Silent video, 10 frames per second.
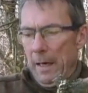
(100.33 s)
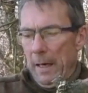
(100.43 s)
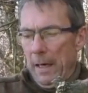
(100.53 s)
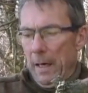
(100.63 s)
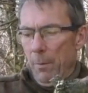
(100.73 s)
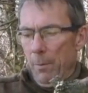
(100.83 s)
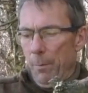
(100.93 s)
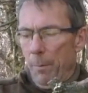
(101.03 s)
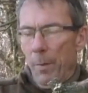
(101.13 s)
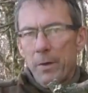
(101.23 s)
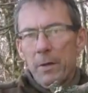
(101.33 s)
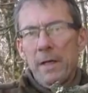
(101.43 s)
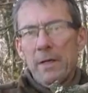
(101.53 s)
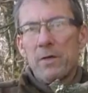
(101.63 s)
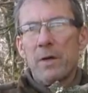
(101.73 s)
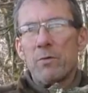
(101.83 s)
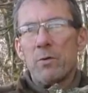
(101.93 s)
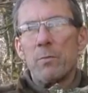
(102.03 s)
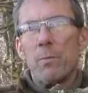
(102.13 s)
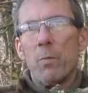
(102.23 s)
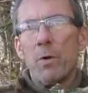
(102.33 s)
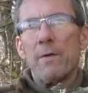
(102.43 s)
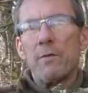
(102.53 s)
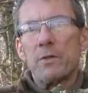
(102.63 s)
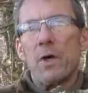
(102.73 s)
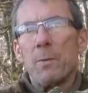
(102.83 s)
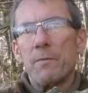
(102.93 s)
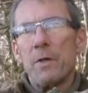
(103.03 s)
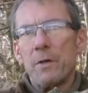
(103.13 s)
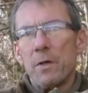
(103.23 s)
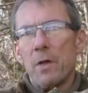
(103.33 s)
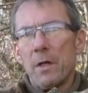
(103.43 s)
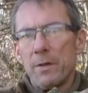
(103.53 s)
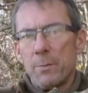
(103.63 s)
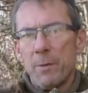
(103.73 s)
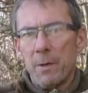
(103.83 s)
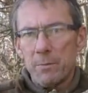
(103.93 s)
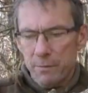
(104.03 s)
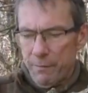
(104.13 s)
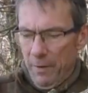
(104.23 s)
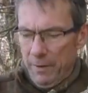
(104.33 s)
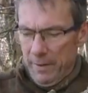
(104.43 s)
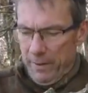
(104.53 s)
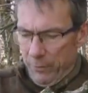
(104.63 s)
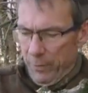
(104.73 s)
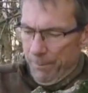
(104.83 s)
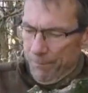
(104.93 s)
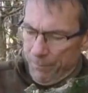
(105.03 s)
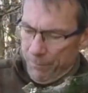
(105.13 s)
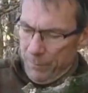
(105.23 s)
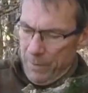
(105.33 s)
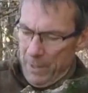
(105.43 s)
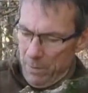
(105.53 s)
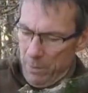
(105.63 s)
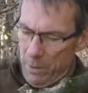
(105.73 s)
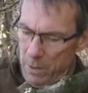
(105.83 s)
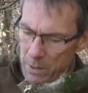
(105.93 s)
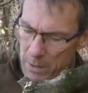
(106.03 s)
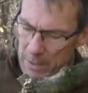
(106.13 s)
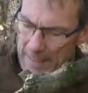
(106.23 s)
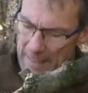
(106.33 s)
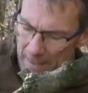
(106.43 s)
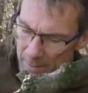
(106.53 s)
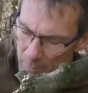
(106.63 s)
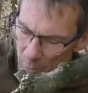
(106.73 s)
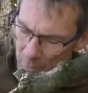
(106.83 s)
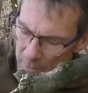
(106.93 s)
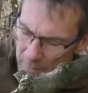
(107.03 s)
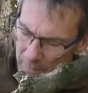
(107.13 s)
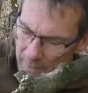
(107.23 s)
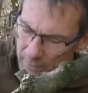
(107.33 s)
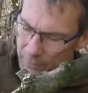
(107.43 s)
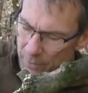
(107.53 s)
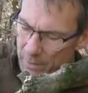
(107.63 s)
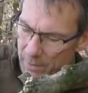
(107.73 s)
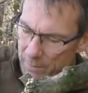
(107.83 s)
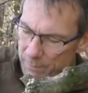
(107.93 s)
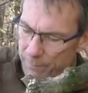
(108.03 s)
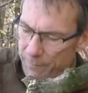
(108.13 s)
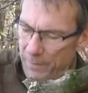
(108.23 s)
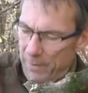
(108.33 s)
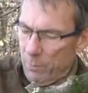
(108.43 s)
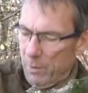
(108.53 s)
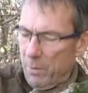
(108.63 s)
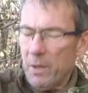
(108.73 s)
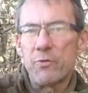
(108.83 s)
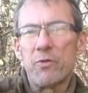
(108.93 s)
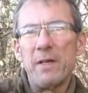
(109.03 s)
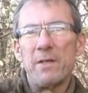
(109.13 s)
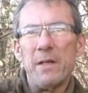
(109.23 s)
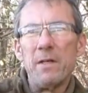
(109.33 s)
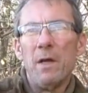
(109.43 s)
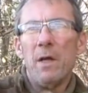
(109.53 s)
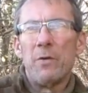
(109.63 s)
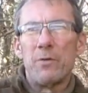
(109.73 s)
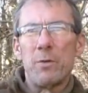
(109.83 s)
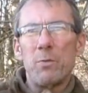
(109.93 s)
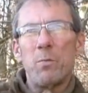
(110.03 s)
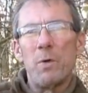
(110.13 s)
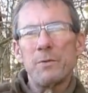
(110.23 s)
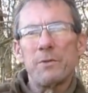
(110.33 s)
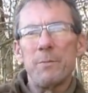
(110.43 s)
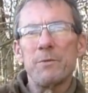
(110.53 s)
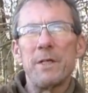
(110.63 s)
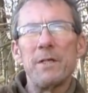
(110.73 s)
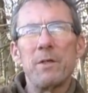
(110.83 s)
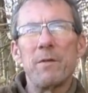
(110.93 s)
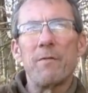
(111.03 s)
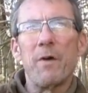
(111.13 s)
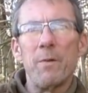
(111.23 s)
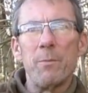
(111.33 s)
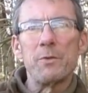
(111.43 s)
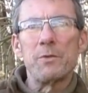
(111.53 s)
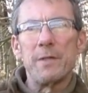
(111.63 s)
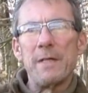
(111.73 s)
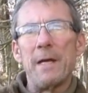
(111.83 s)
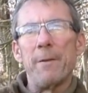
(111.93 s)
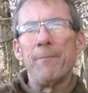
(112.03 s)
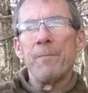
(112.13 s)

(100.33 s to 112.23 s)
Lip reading: But in general, whatever time of year you're likely to be able to find this. Now, at the moment, these are fairly well hydrated. So whilst I'm saying you can find them most of the year,